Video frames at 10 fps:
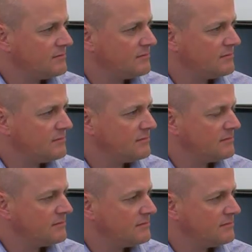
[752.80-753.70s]

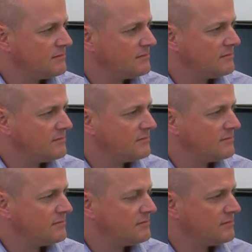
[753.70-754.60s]

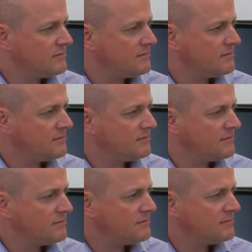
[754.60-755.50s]

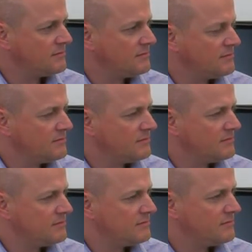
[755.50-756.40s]

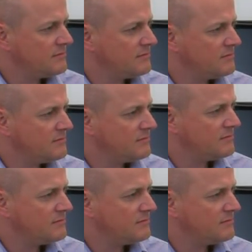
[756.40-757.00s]
The person shown says nothing.